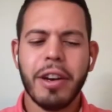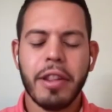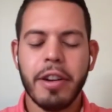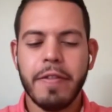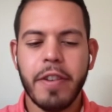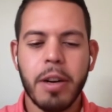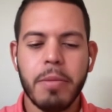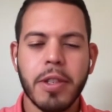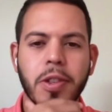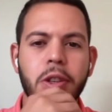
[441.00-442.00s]
other
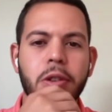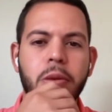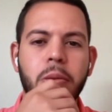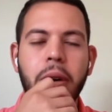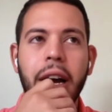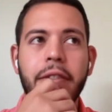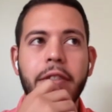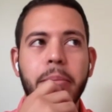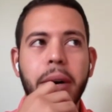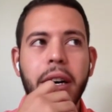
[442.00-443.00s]
environments you have
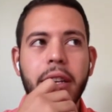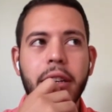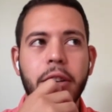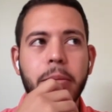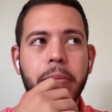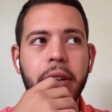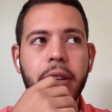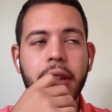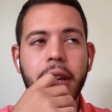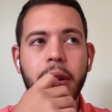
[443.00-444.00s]
in mind, in your
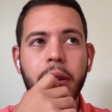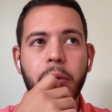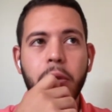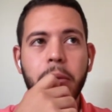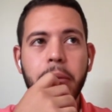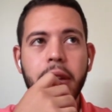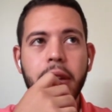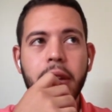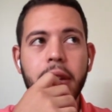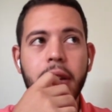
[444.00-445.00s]
opinion, that would
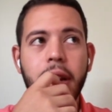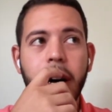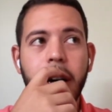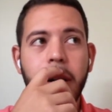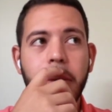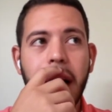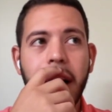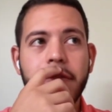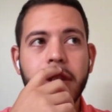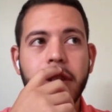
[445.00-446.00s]
be
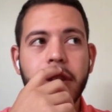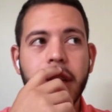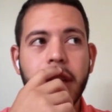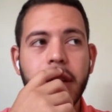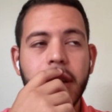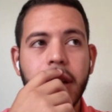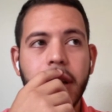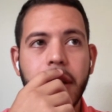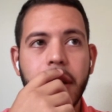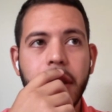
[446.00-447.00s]
after
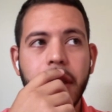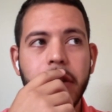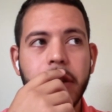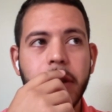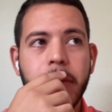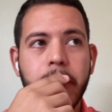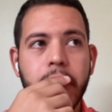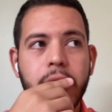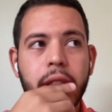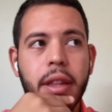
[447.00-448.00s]
Ethereum
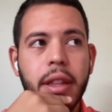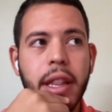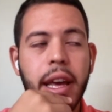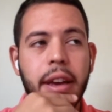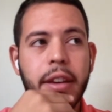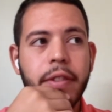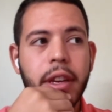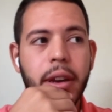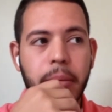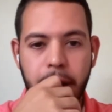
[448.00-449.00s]
and that
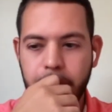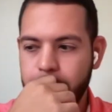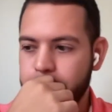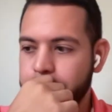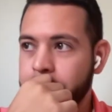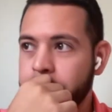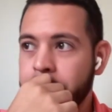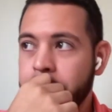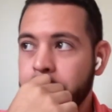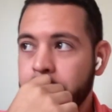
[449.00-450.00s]
EVM?
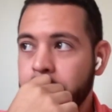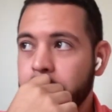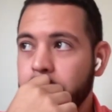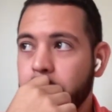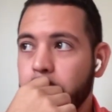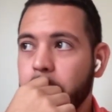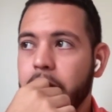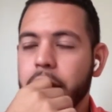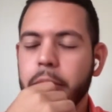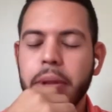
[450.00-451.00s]
What
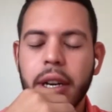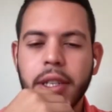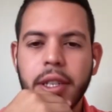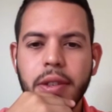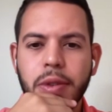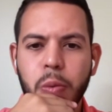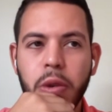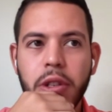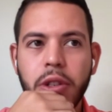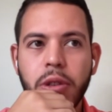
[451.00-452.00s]
other blockchains
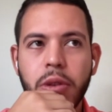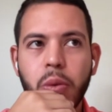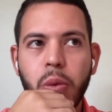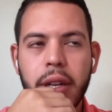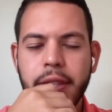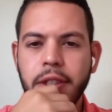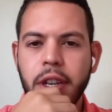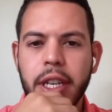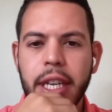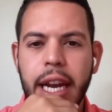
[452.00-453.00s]
would you want to
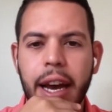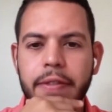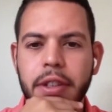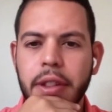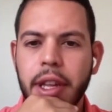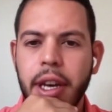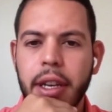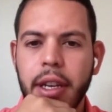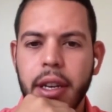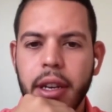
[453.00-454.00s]
target after
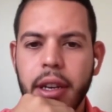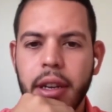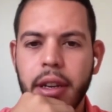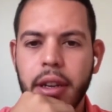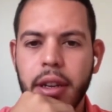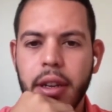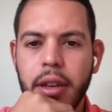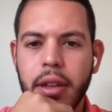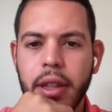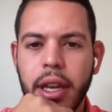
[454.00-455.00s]

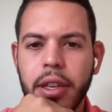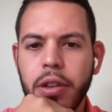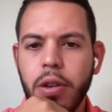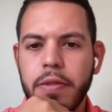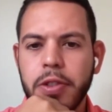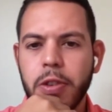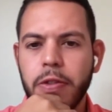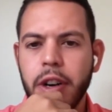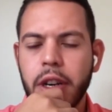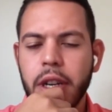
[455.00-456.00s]
that you know of so
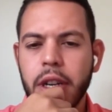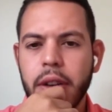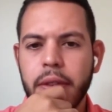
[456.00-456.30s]
far?